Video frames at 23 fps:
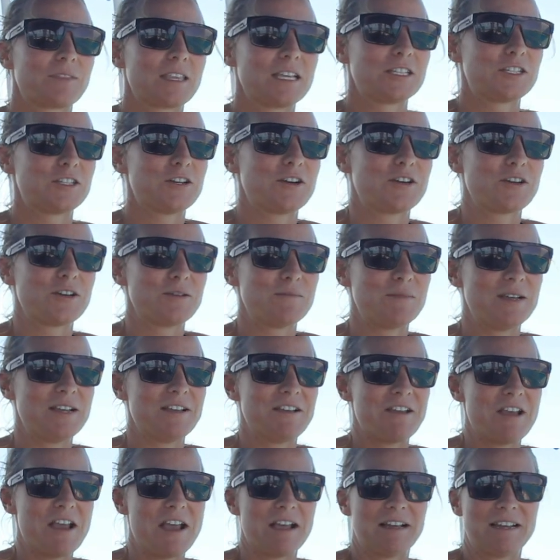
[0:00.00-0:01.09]
it's not going to
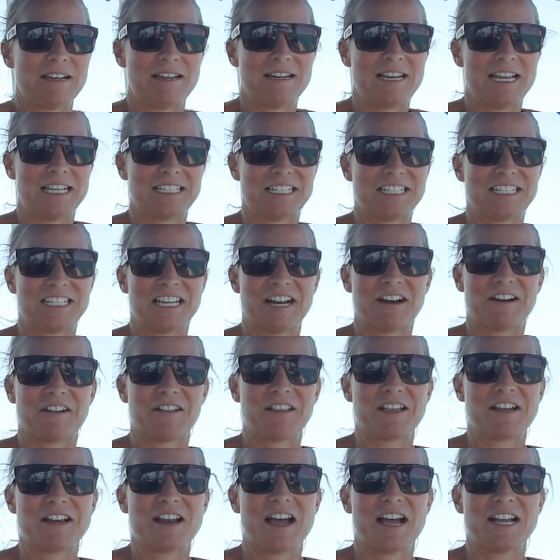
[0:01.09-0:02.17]
be
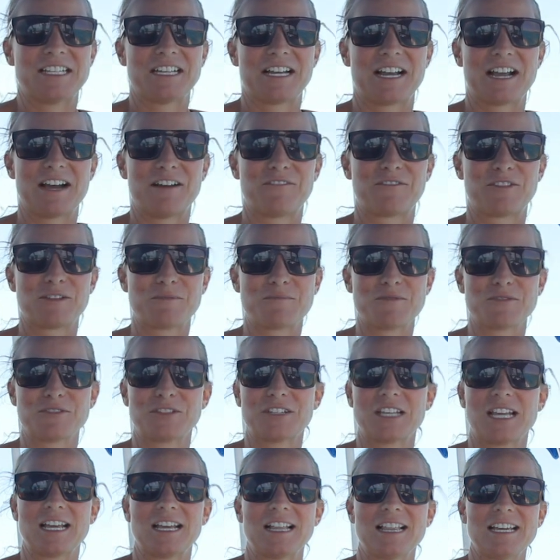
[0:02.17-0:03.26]
necessarily nice and comfortable
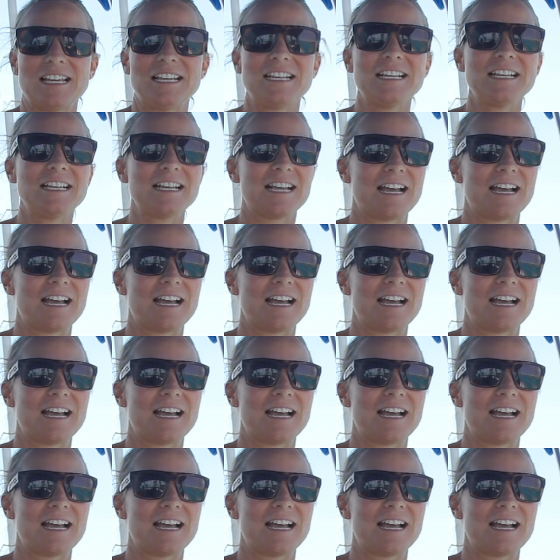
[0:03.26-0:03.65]
sailing,